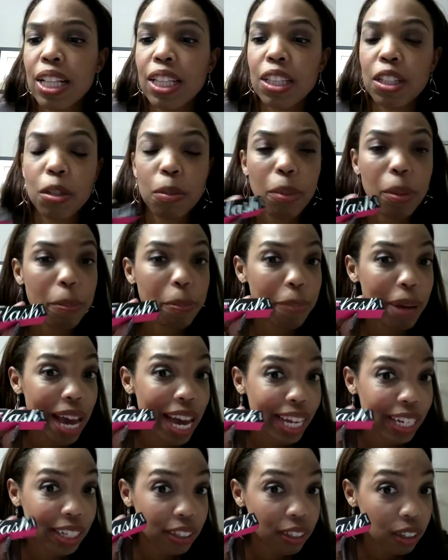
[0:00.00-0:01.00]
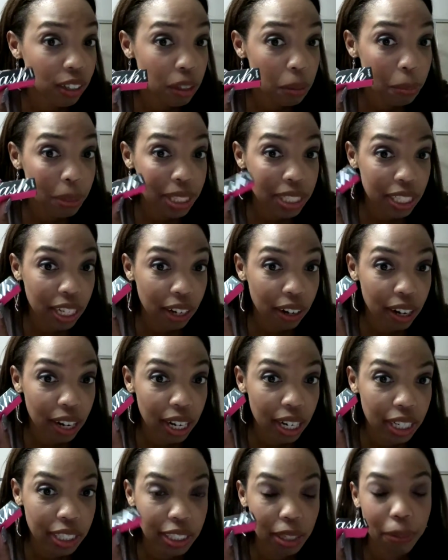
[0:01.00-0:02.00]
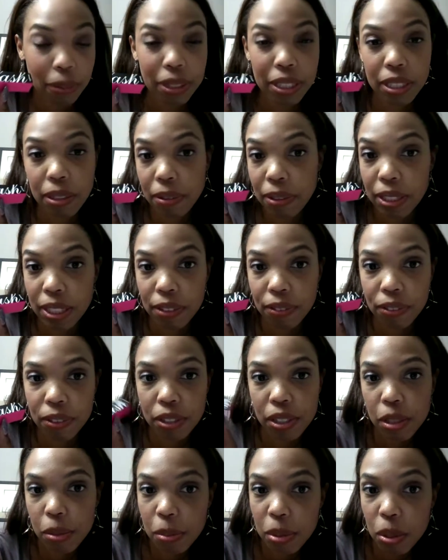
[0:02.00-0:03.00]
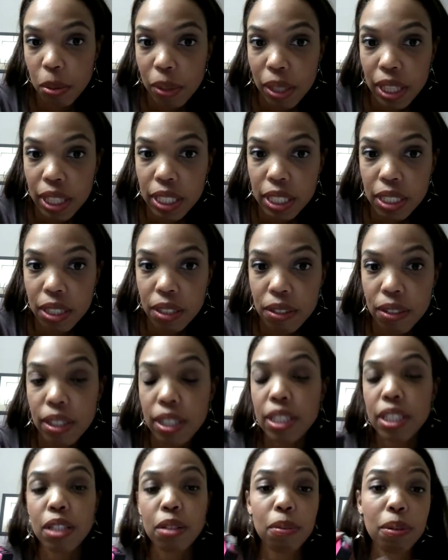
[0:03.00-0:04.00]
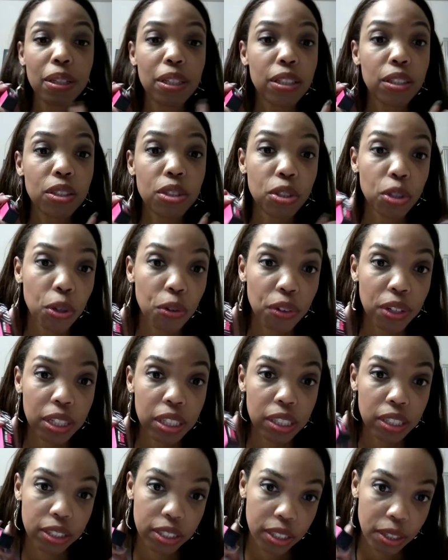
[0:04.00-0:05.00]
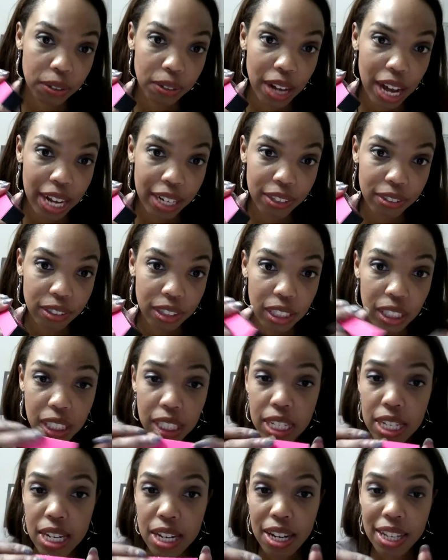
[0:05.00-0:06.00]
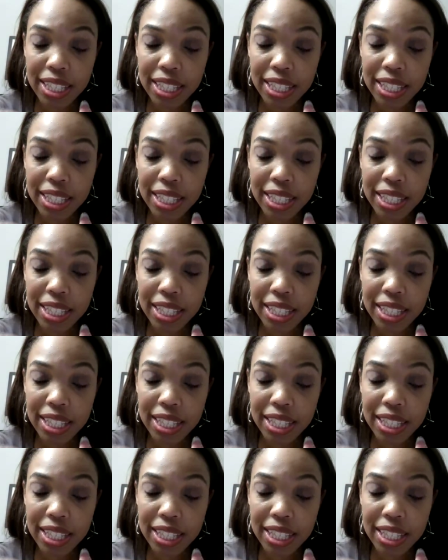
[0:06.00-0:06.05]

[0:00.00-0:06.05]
Little Bit Bad Girl mascara because I want to see what the difference is between the two because the other one looks so real and so natural